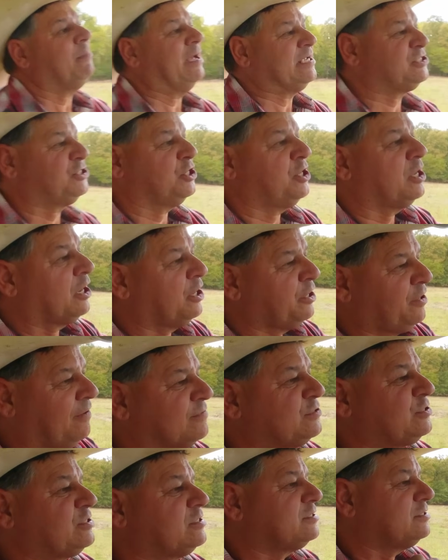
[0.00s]
my son
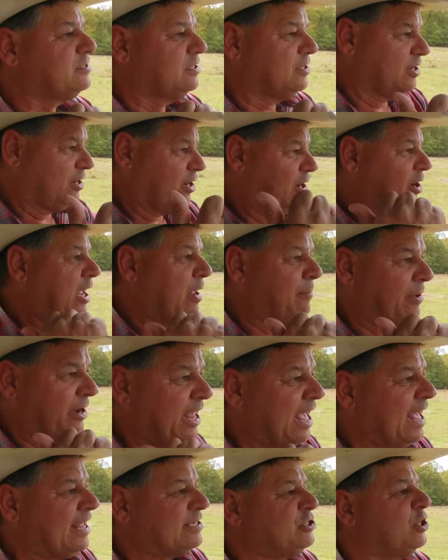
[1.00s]
lives in my
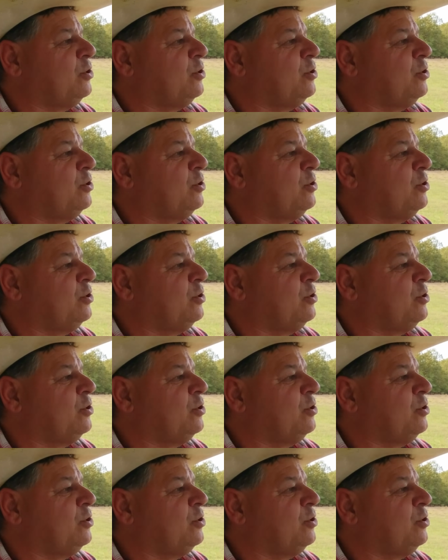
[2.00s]
dad's